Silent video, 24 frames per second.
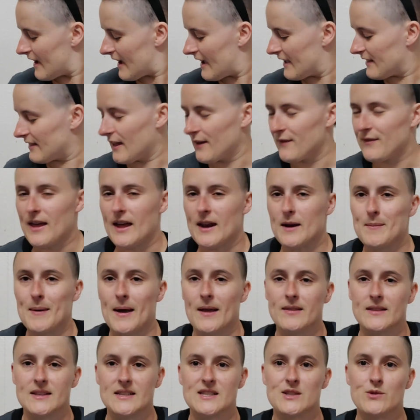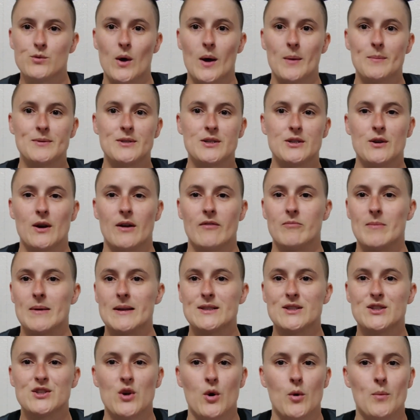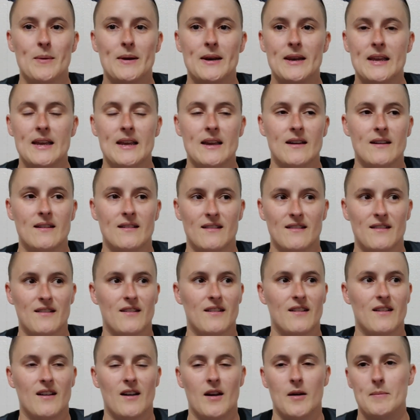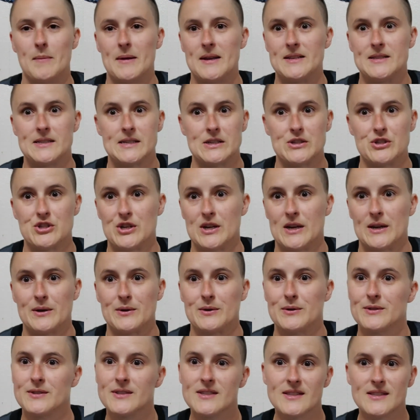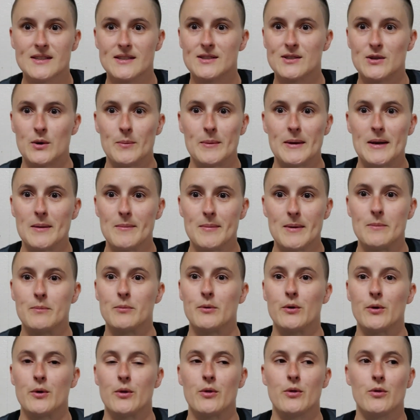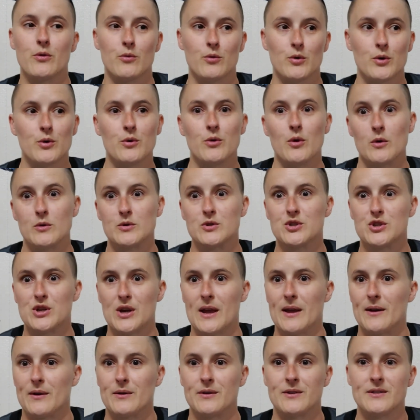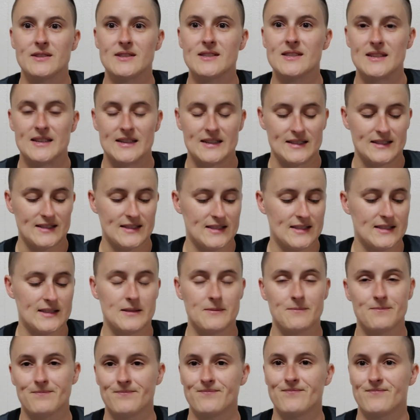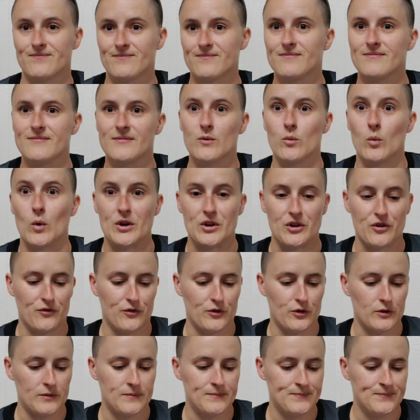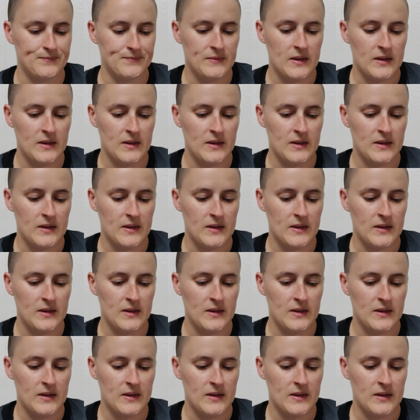I love that about this swap too. I've met so many amazing channels, so many people through those channels. It's wonderful.